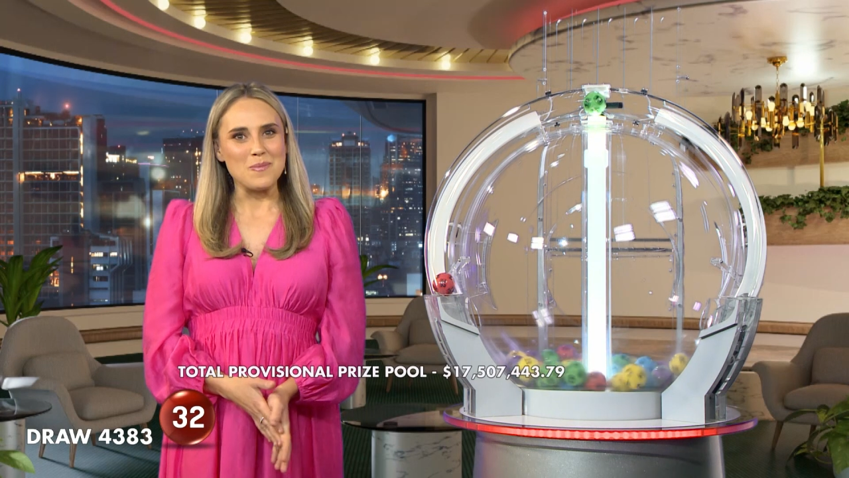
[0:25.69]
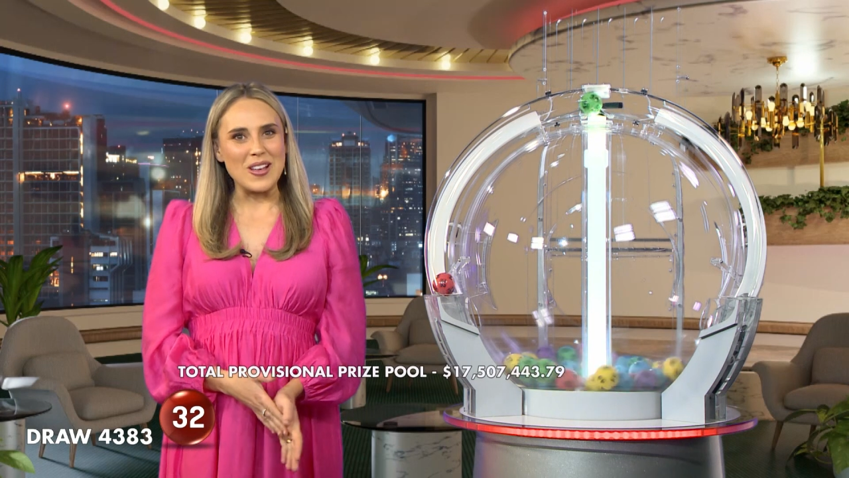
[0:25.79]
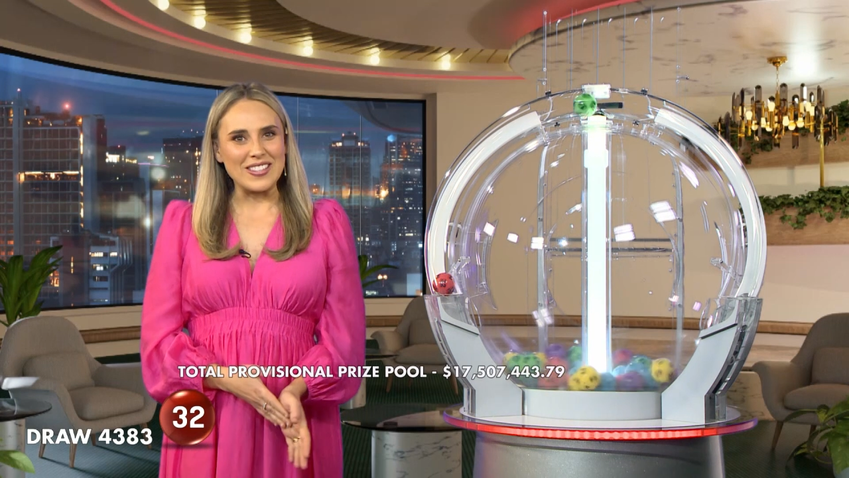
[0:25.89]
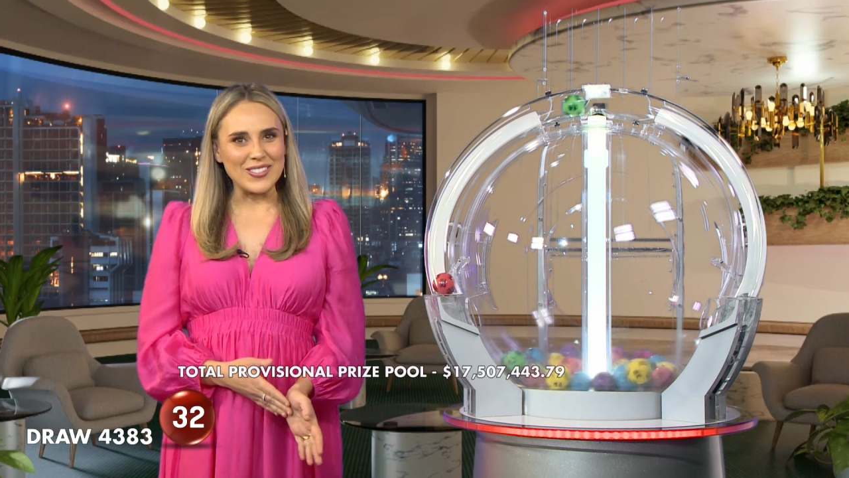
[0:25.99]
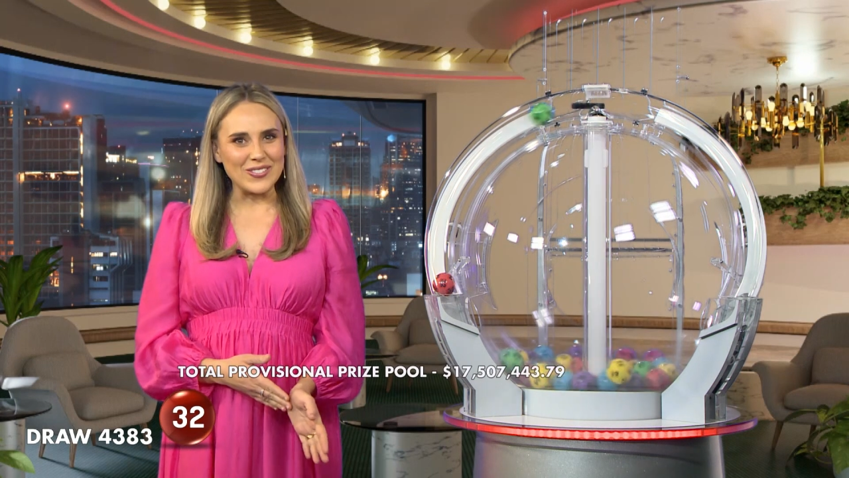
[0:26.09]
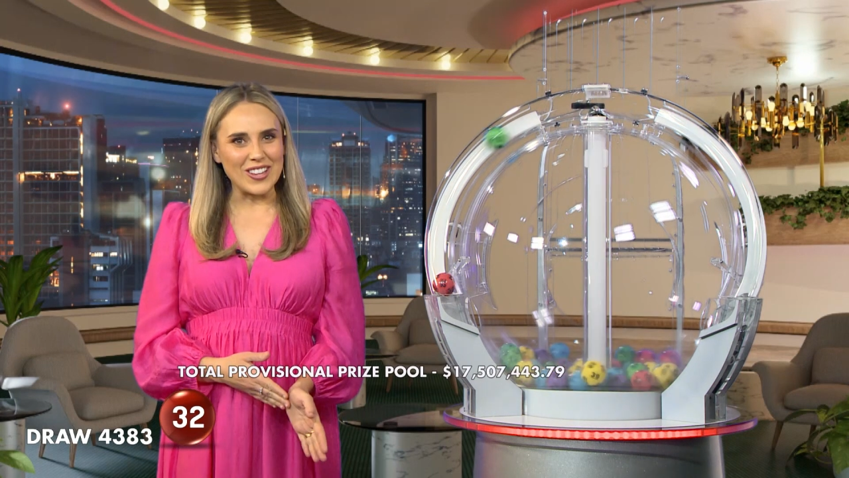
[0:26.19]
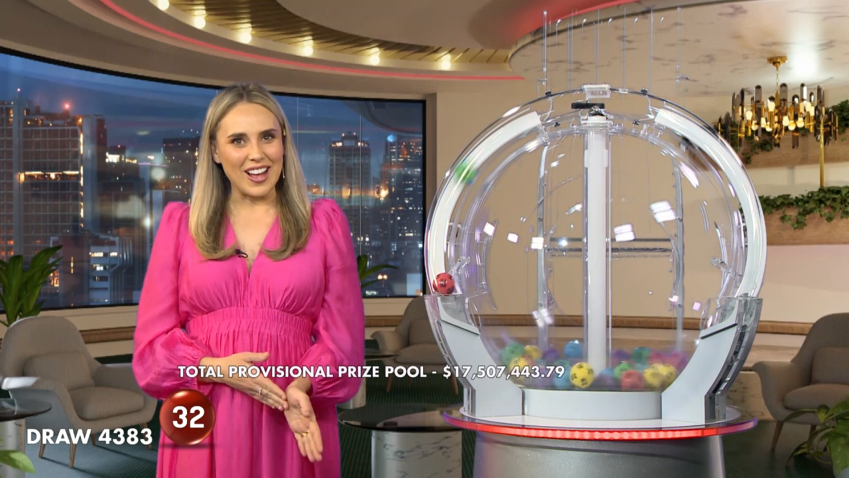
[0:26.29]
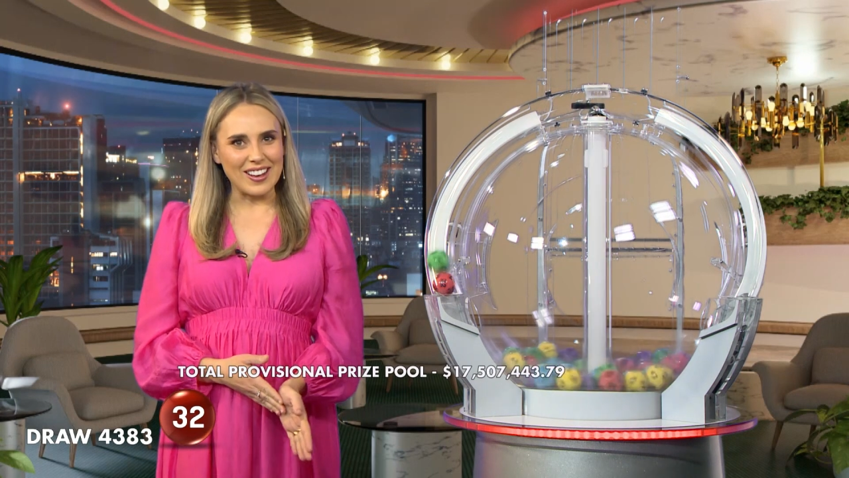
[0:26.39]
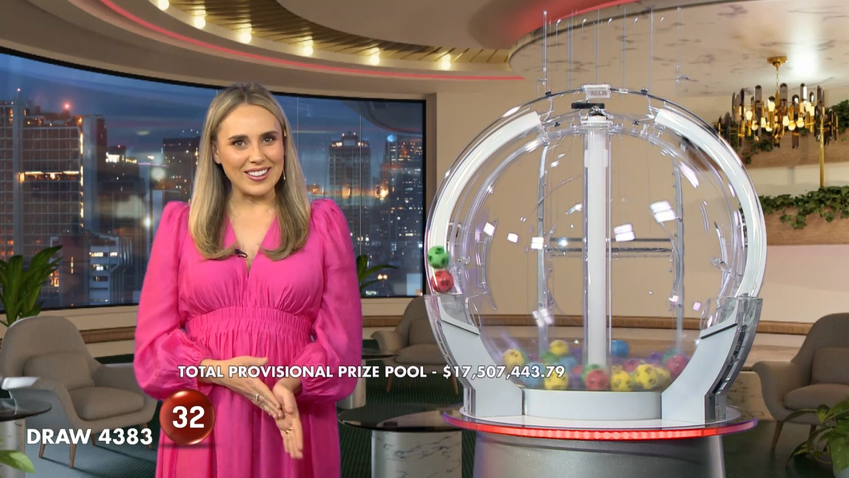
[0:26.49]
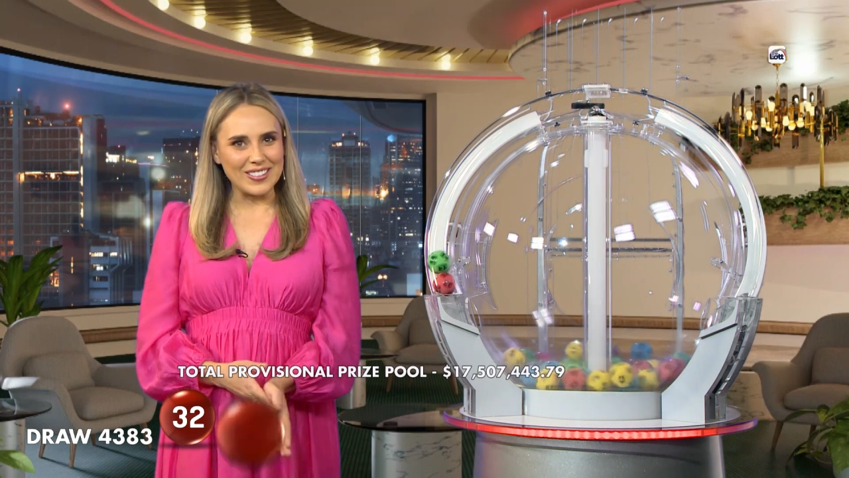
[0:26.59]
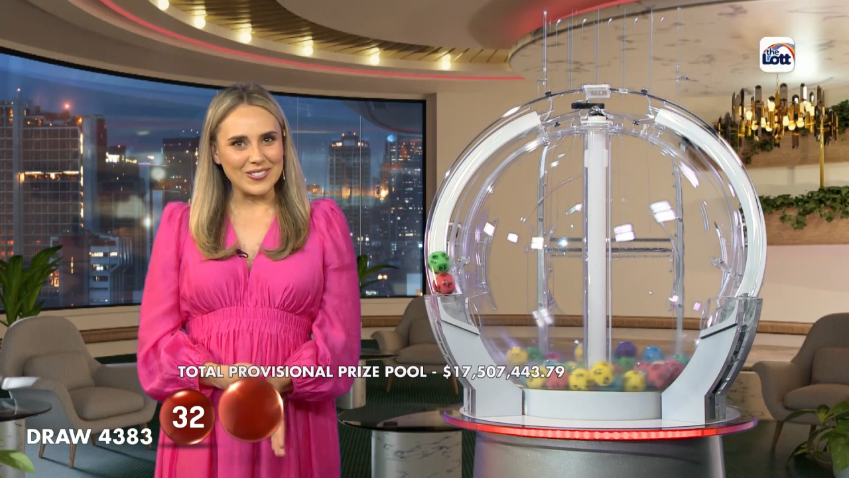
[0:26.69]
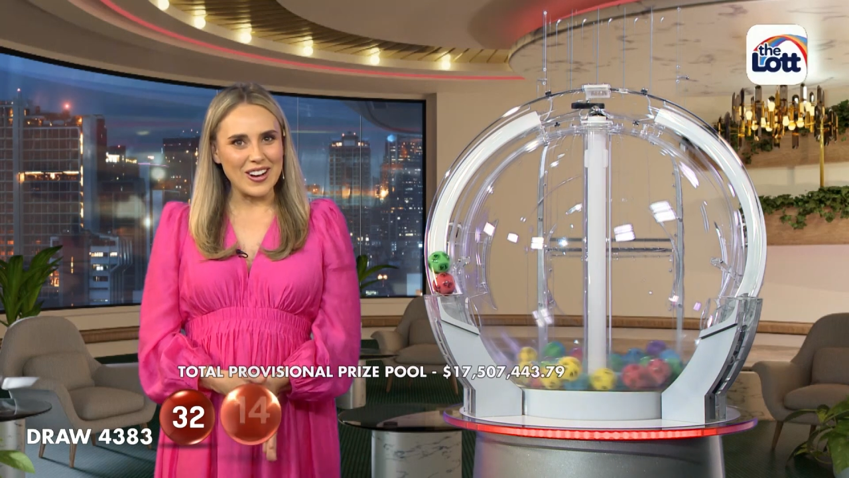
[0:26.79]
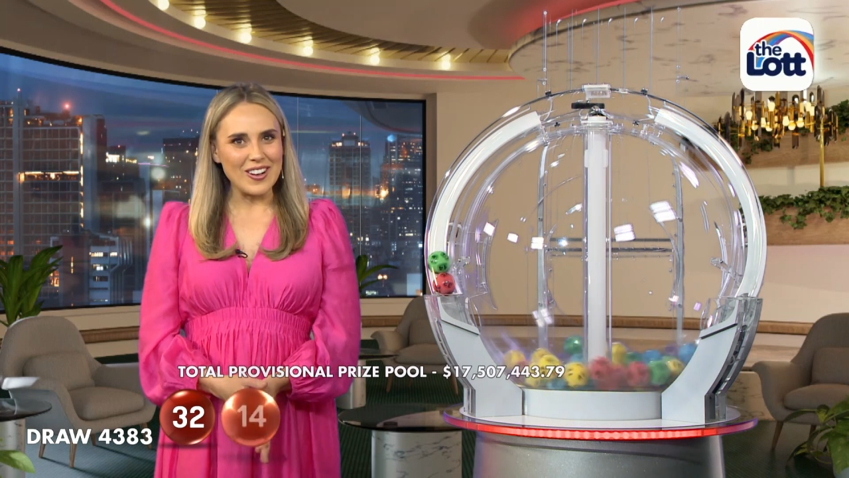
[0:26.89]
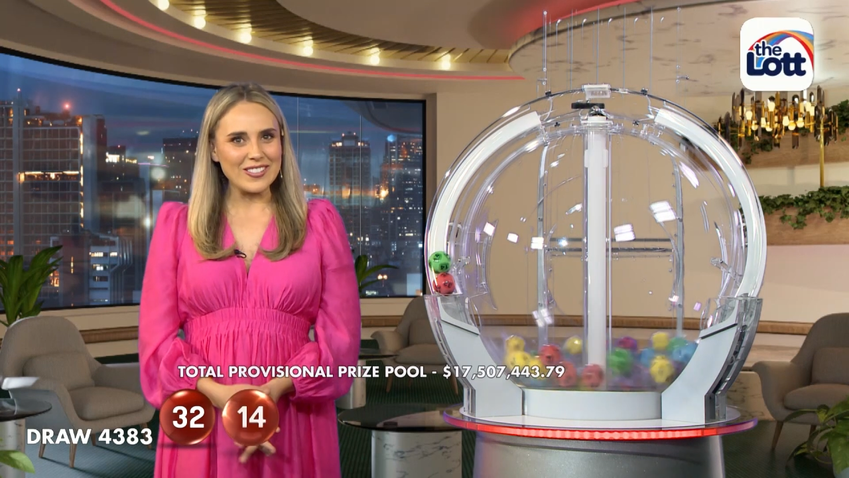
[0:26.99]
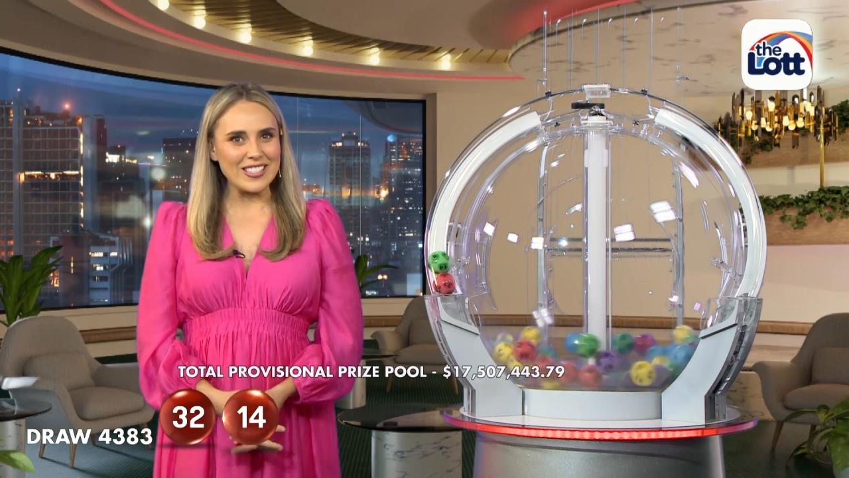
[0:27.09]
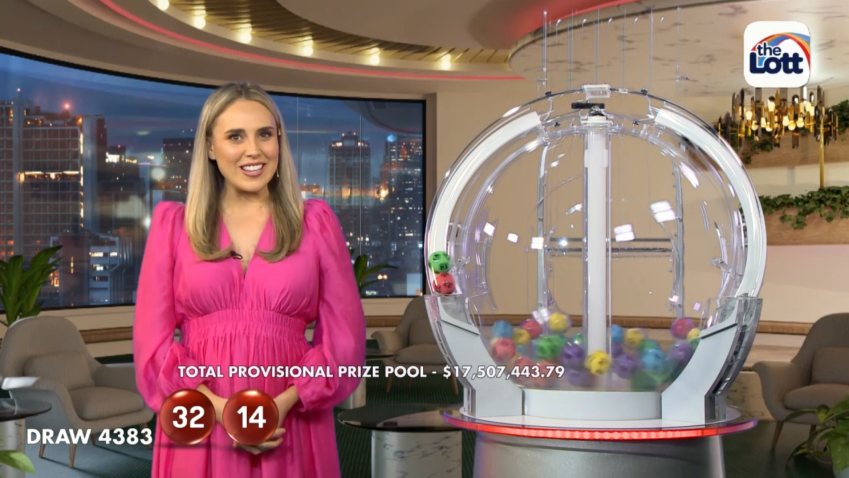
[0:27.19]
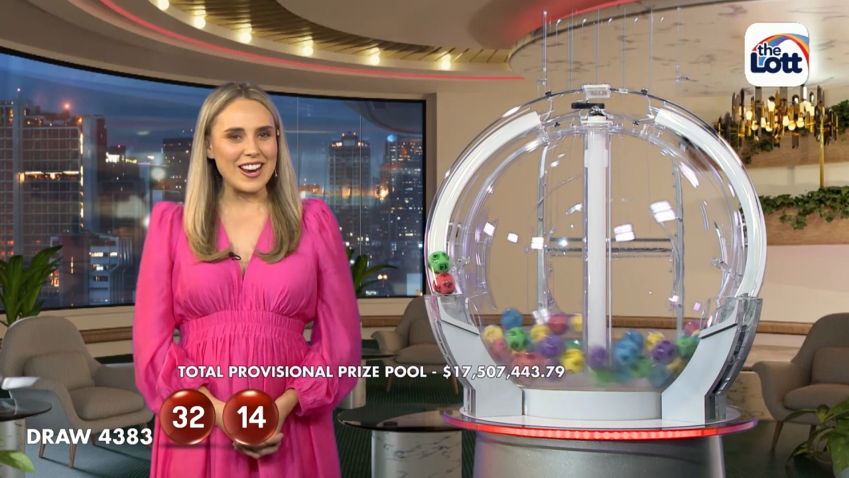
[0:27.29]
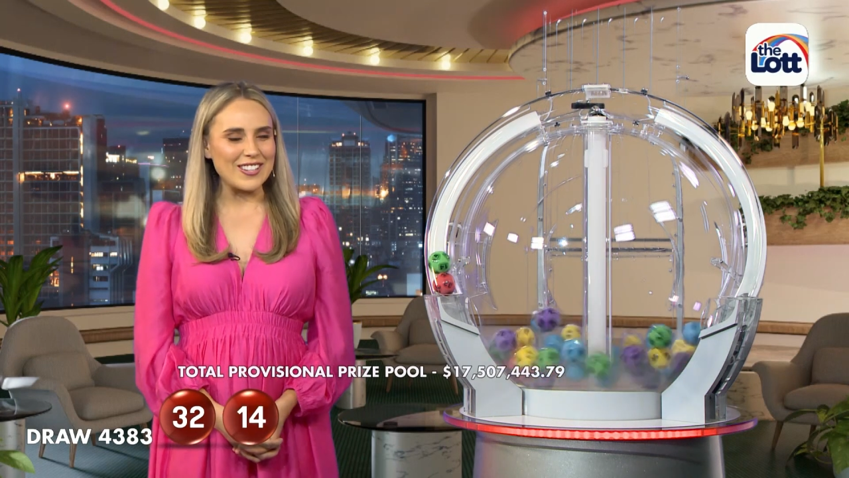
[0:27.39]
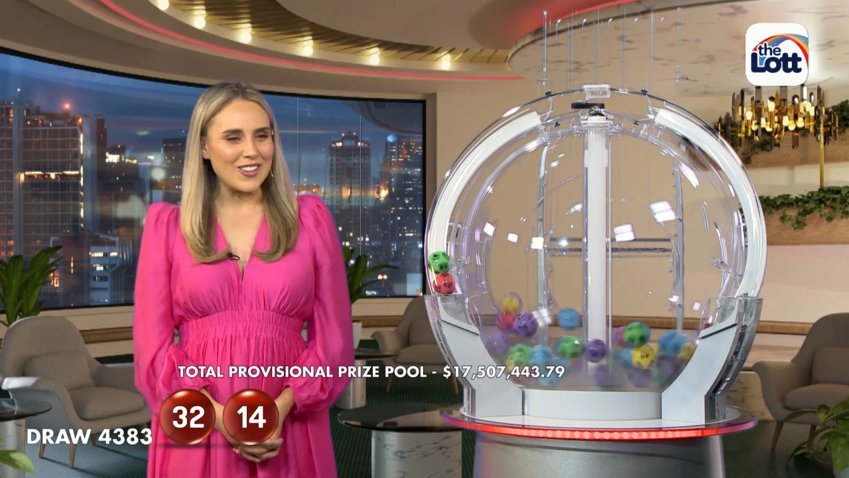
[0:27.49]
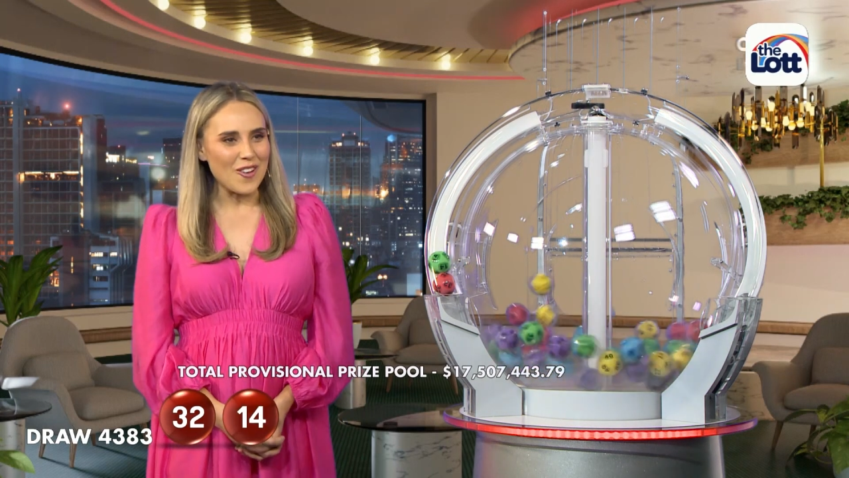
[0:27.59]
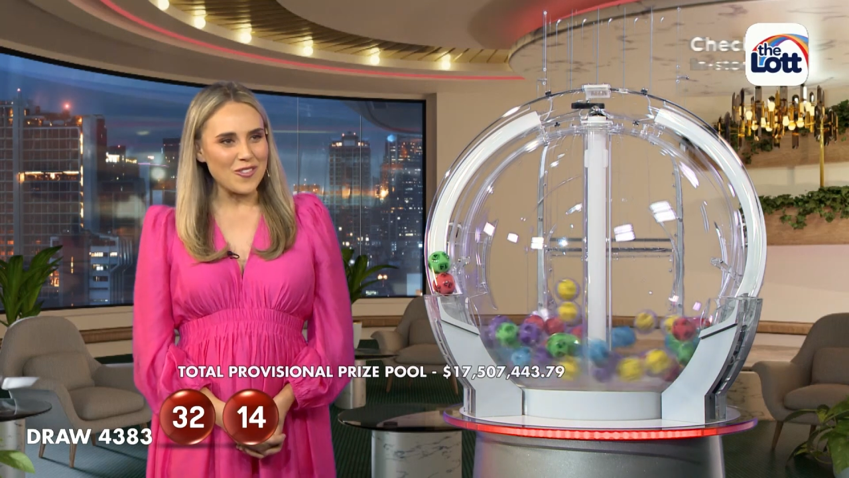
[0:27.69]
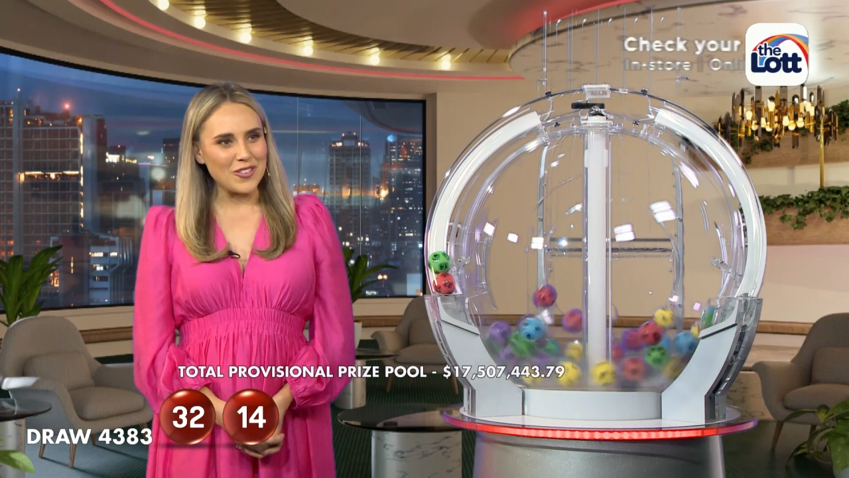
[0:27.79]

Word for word: Best of luck. Well, to start us off,